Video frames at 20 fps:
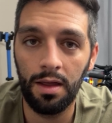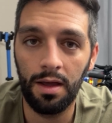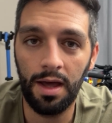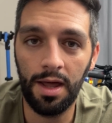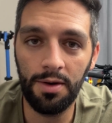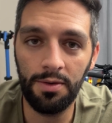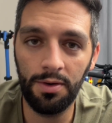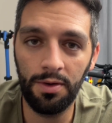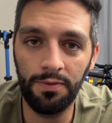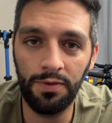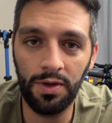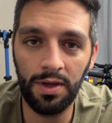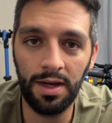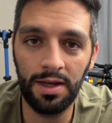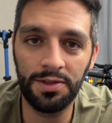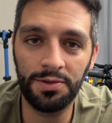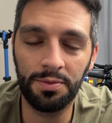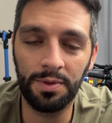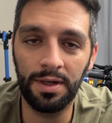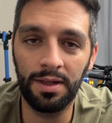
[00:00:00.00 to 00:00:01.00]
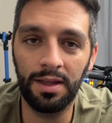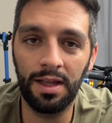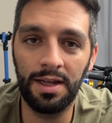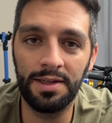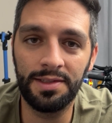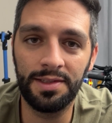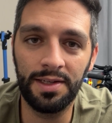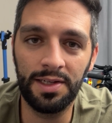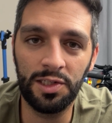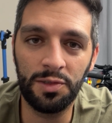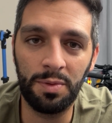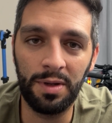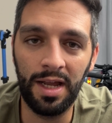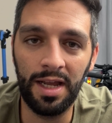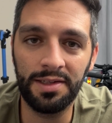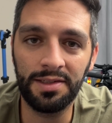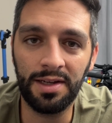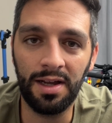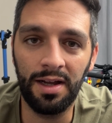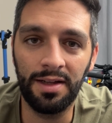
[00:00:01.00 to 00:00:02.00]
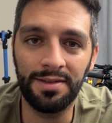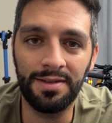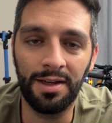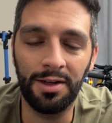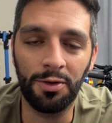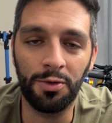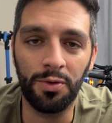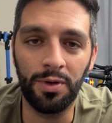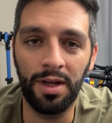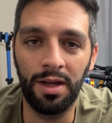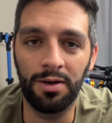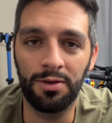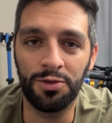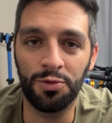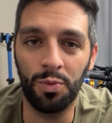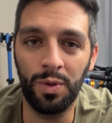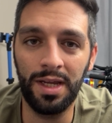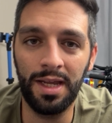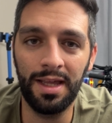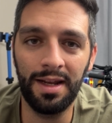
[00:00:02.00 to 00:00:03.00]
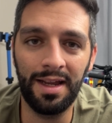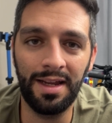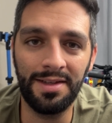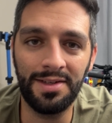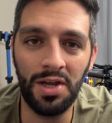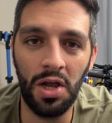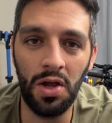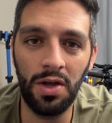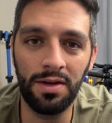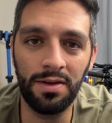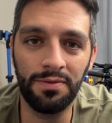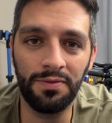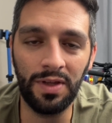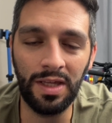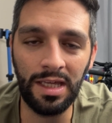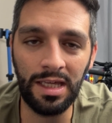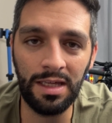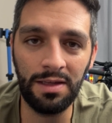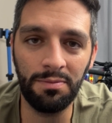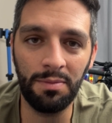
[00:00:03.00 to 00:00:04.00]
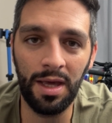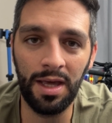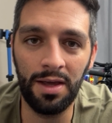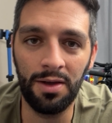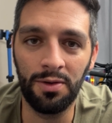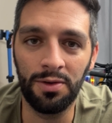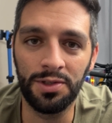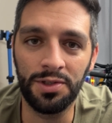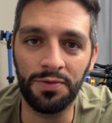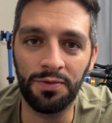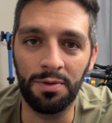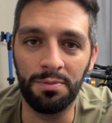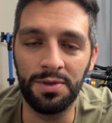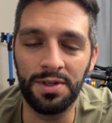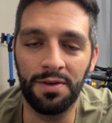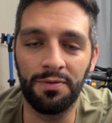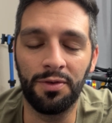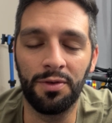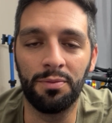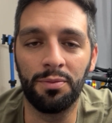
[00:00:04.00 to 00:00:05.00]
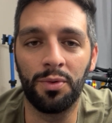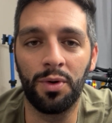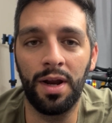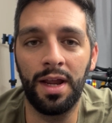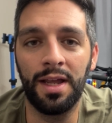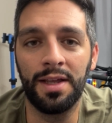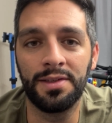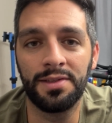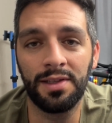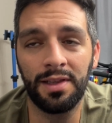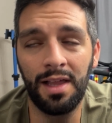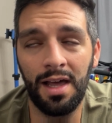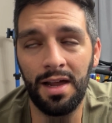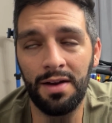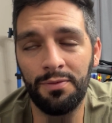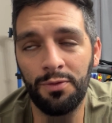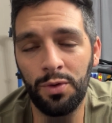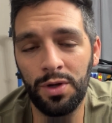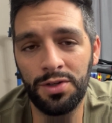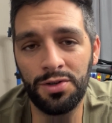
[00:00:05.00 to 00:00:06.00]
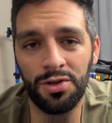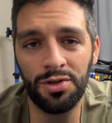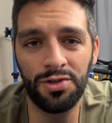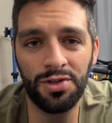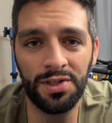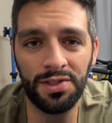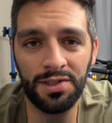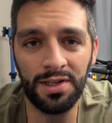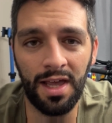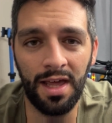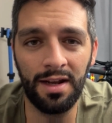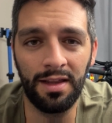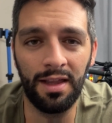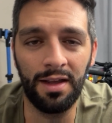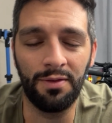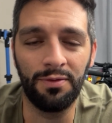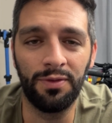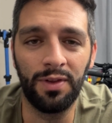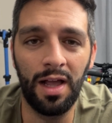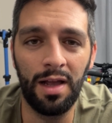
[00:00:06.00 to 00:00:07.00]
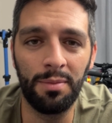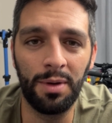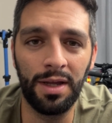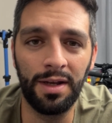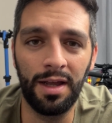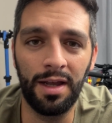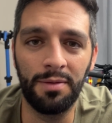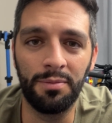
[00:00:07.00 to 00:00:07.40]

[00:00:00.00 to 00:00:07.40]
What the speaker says: I don't know if you guys realize this, but as content creators, we get a ton of emails from different brands, a lot of which are just kind of like fly-by-night